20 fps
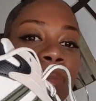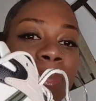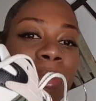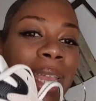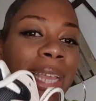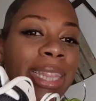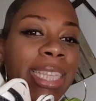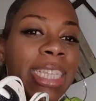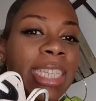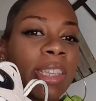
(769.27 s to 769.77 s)

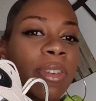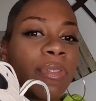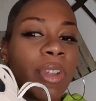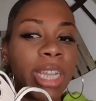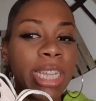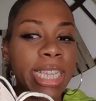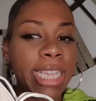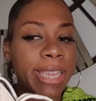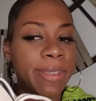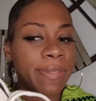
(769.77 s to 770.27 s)

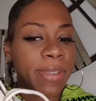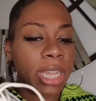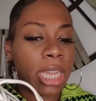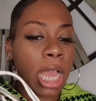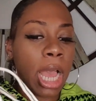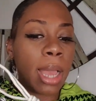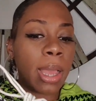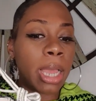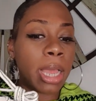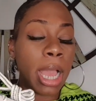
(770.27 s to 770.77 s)
really giving.
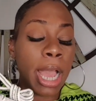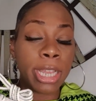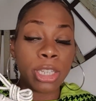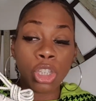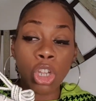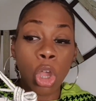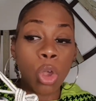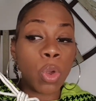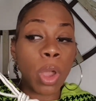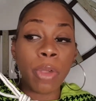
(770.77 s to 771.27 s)

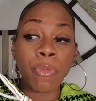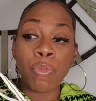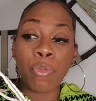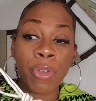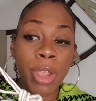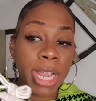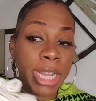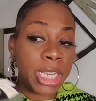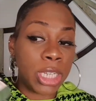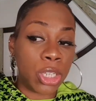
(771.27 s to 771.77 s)
I
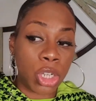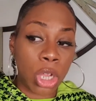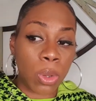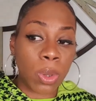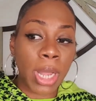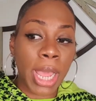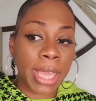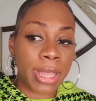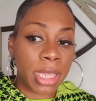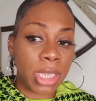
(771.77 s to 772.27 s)
really don't
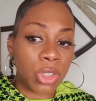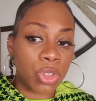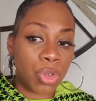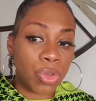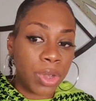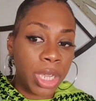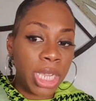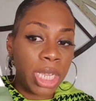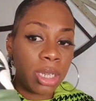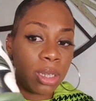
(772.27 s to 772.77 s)
like this
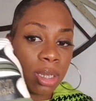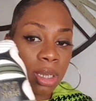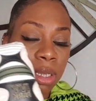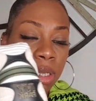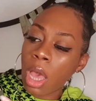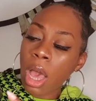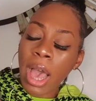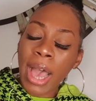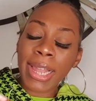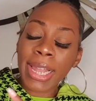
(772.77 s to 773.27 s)
green.
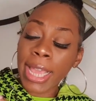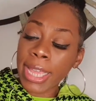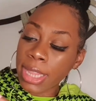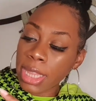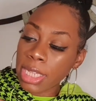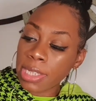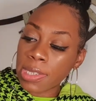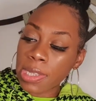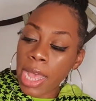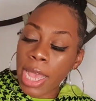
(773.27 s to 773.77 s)
I like
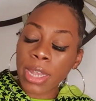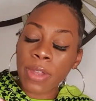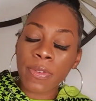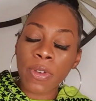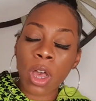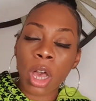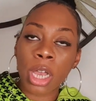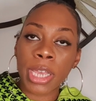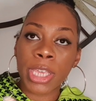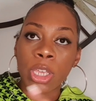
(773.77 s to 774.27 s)
this kind of
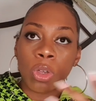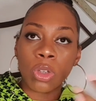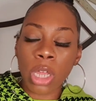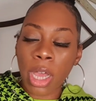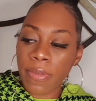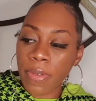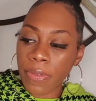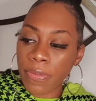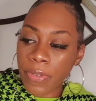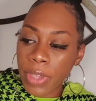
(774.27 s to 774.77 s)
khaki on
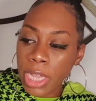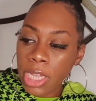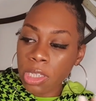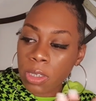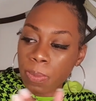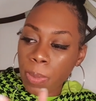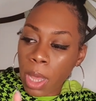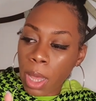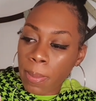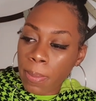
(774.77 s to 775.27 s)
other things,
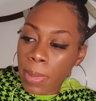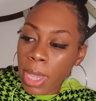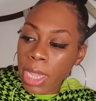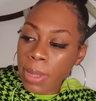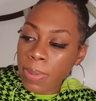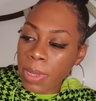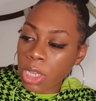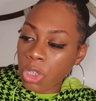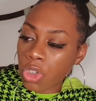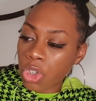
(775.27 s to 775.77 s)
but
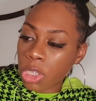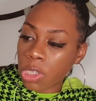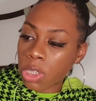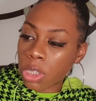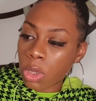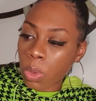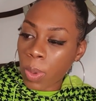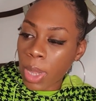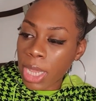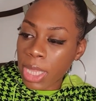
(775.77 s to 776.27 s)
maybe just
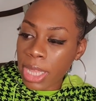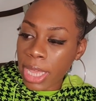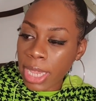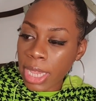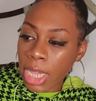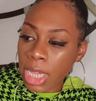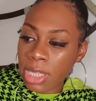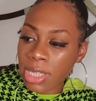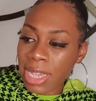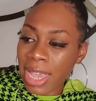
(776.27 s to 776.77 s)
the way that
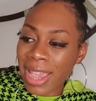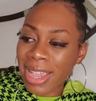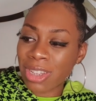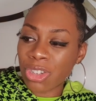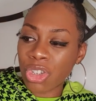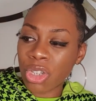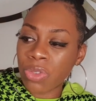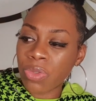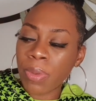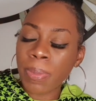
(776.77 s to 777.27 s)
it is here, it's
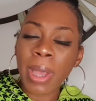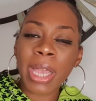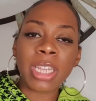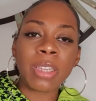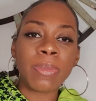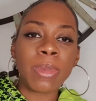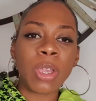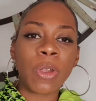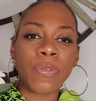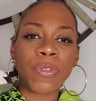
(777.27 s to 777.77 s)
just reminding
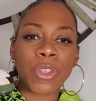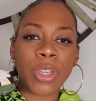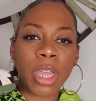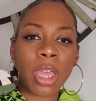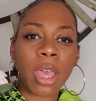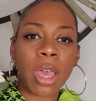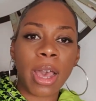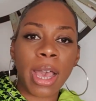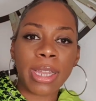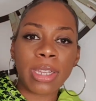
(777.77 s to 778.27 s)
me of
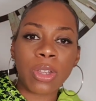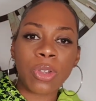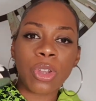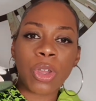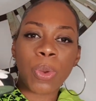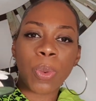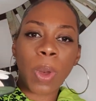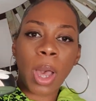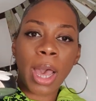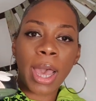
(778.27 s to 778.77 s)
dirt. I don't
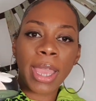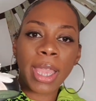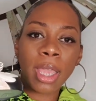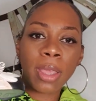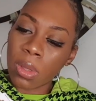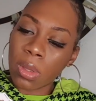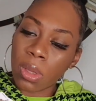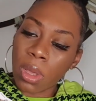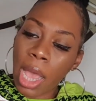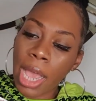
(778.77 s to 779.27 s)
know why.
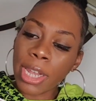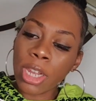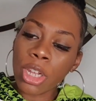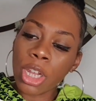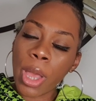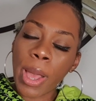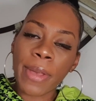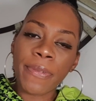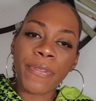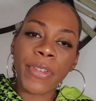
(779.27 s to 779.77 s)
I don't know.
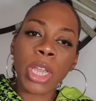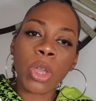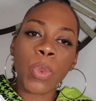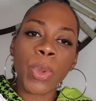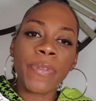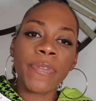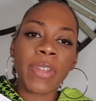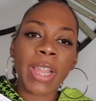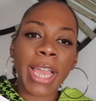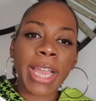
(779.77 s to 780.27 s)
I think
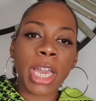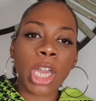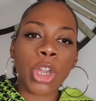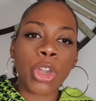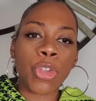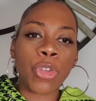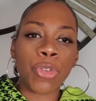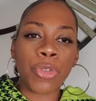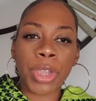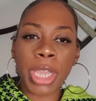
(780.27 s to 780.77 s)
with like a
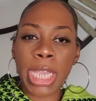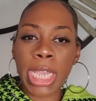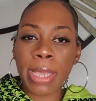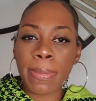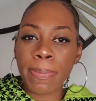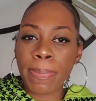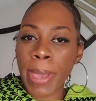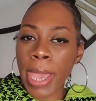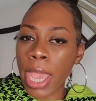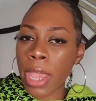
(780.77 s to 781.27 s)

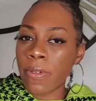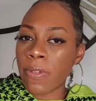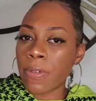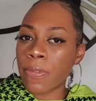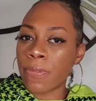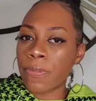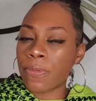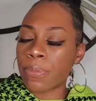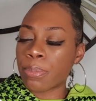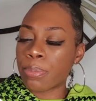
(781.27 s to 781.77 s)
cream pair
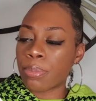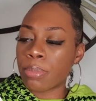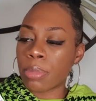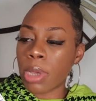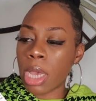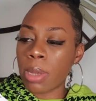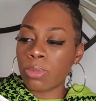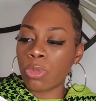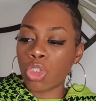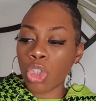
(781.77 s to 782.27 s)
of
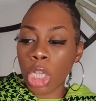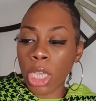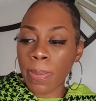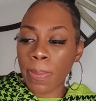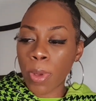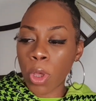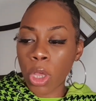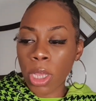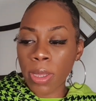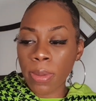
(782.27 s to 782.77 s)
jogging
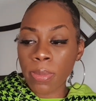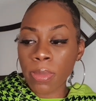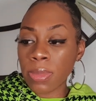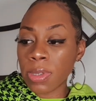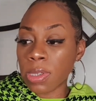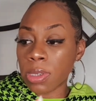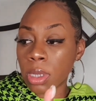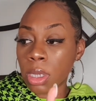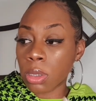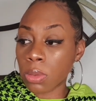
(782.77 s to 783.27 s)

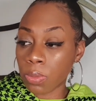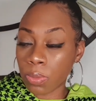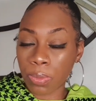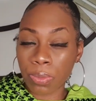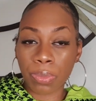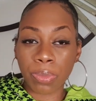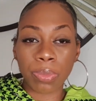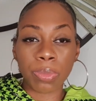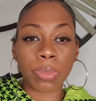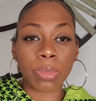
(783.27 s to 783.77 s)
bottoms,
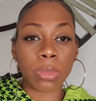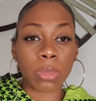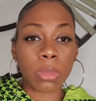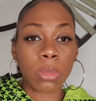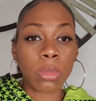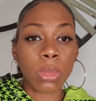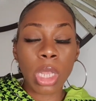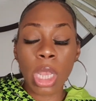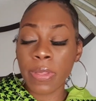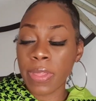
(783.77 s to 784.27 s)

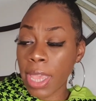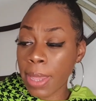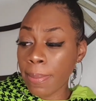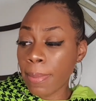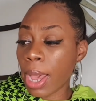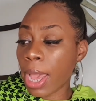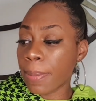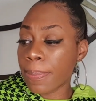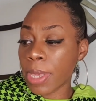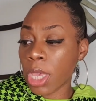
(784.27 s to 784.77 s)
they might be